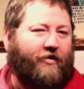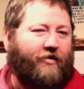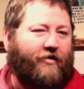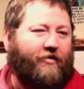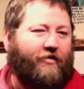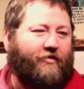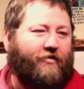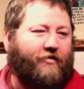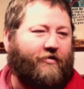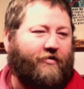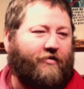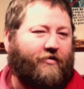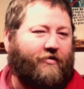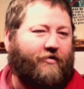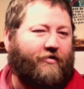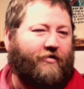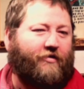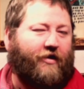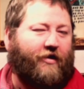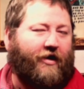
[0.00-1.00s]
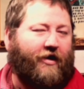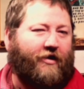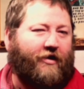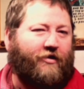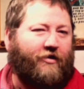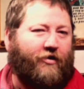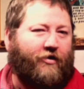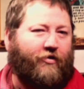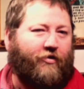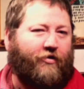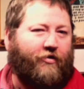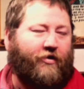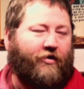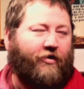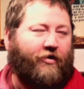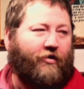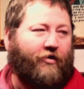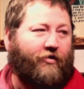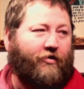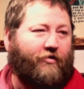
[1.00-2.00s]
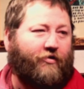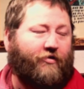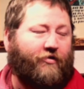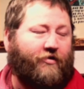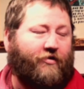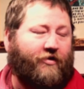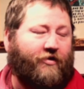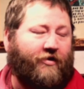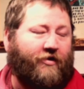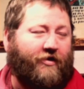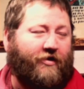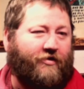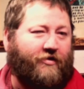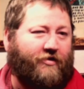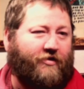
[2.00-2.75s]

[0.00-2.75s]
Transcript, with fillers: uh, I turned and looked and I